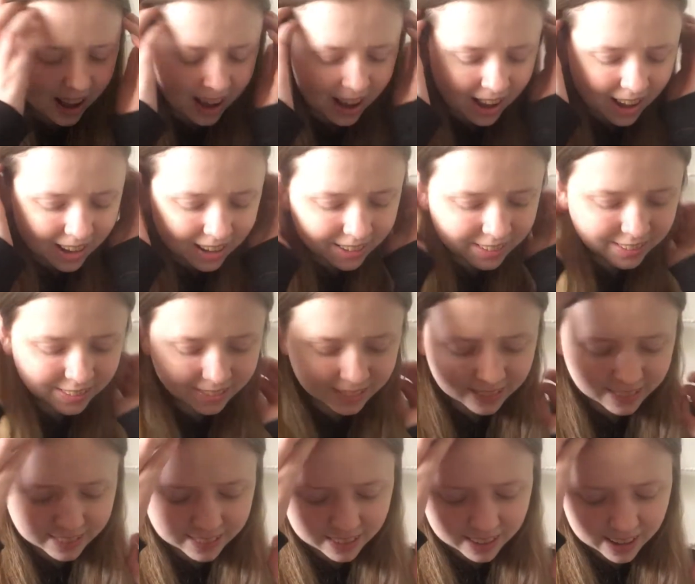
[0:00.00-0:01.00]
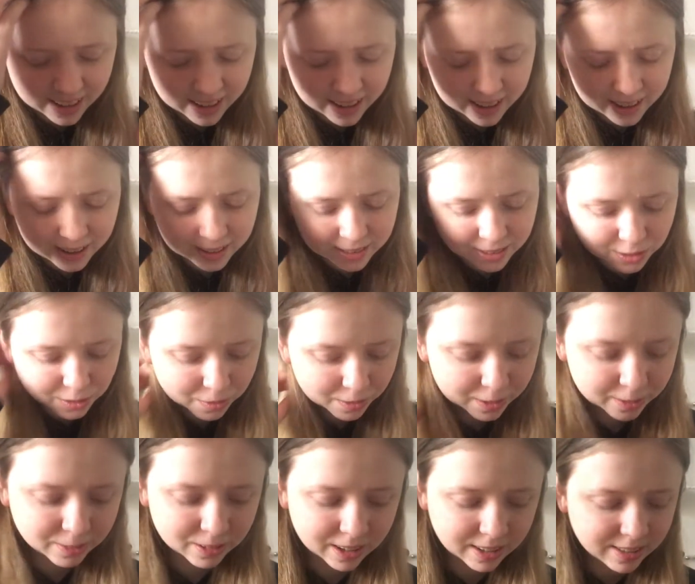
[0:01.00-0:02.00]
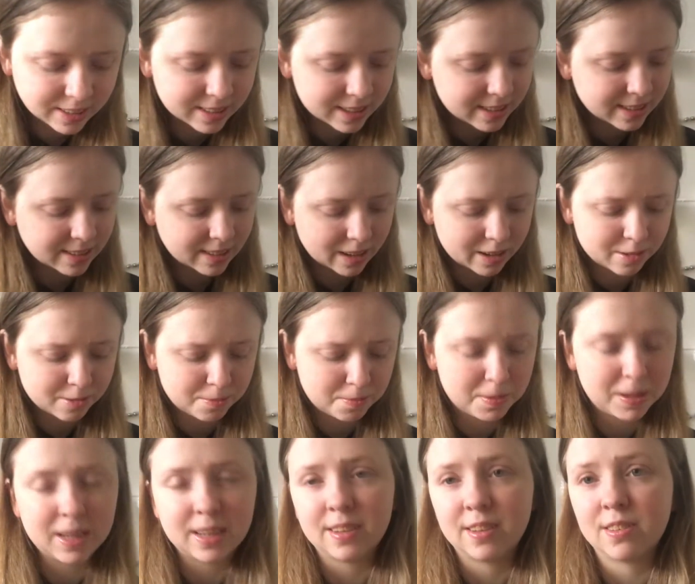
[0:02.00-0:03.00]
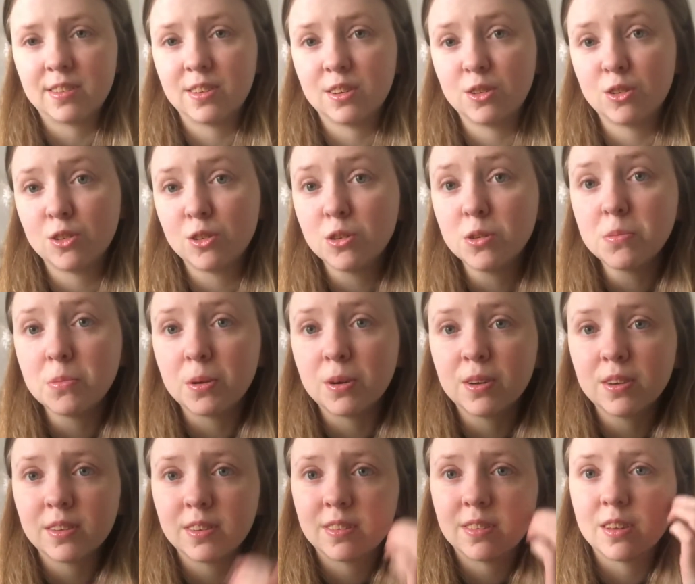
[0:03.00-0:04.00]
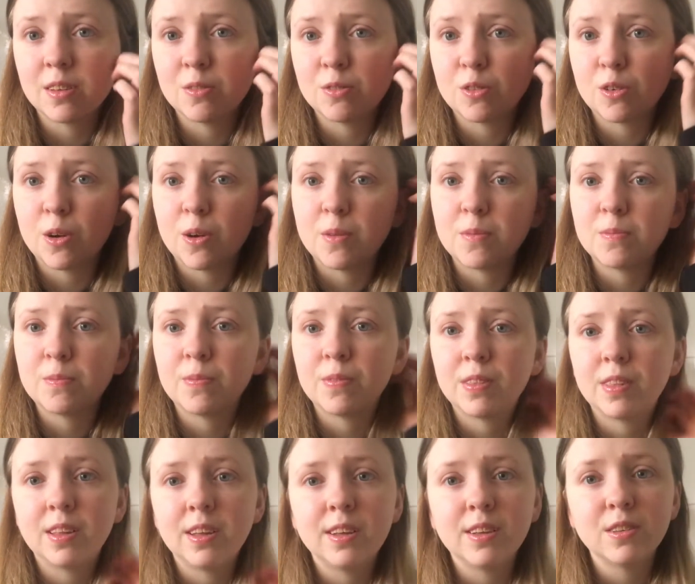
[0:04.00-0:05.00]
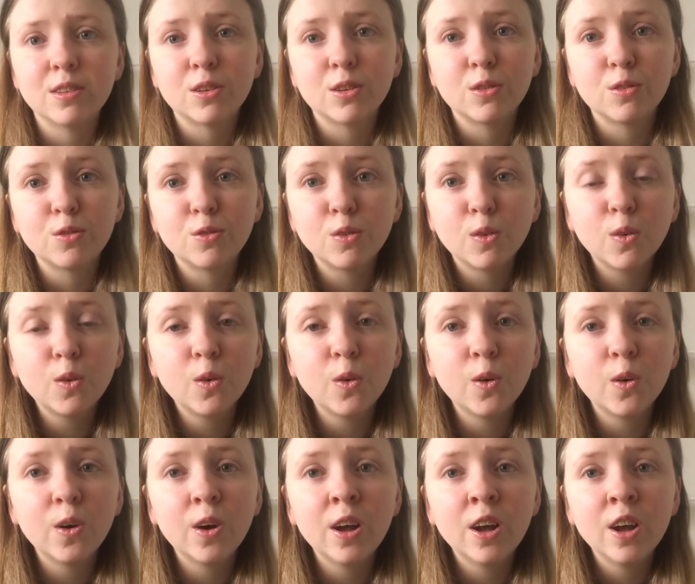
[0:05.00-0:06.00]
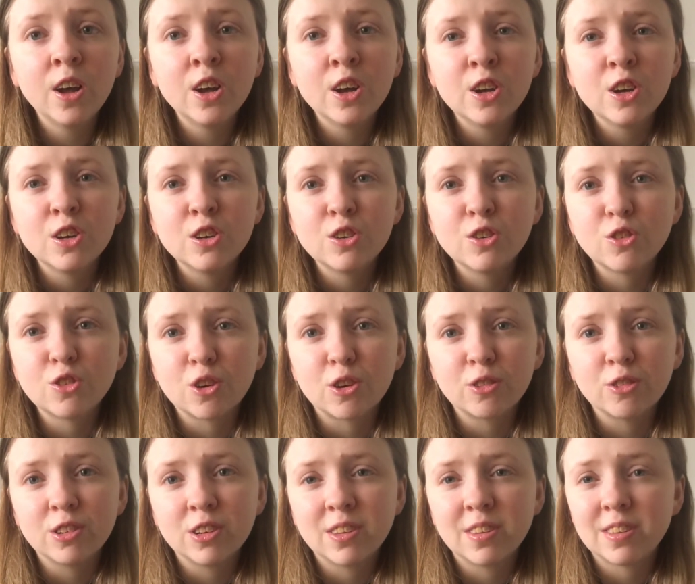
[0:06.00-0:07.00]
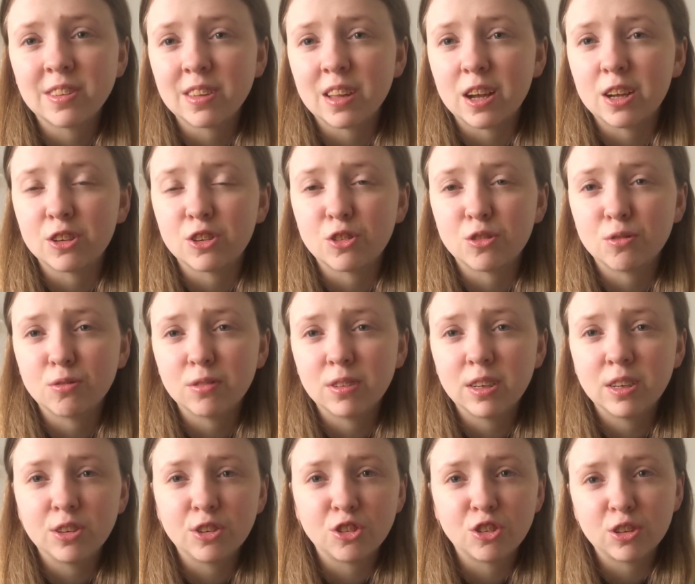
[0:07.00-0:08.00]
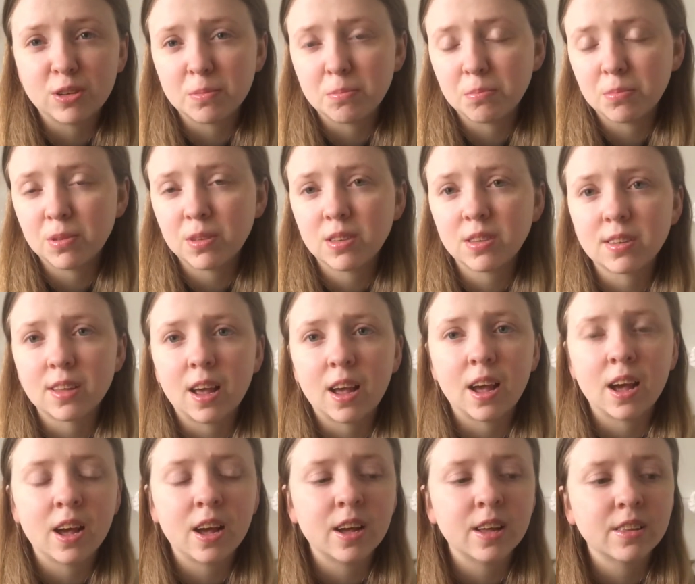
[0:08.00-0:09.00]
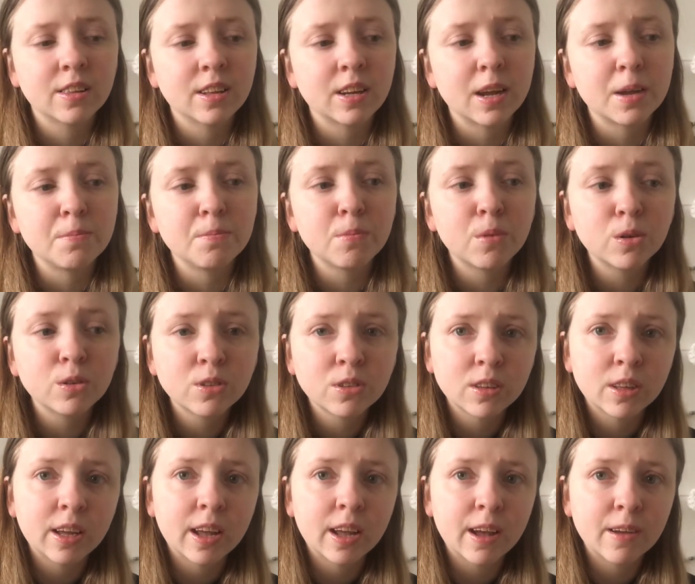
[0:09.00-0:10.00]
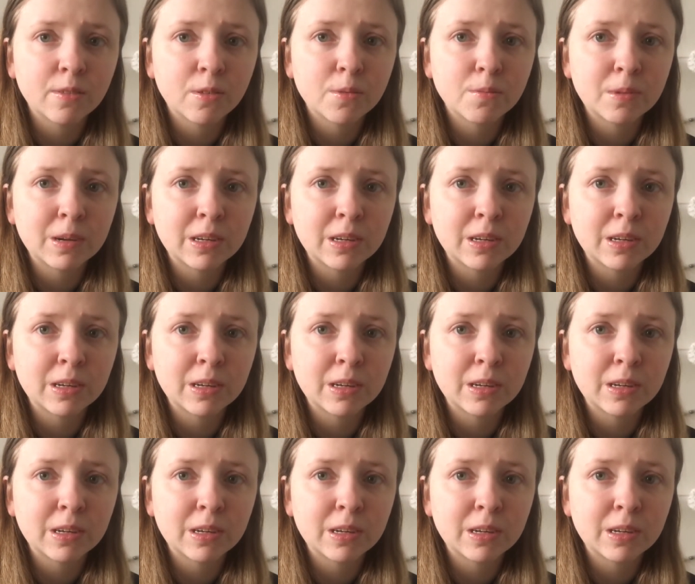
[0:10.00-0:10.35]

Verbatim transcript: And uh, so, what I've done is I've picked two books from the sort of four genres slash readerships uh, that I mostly have on my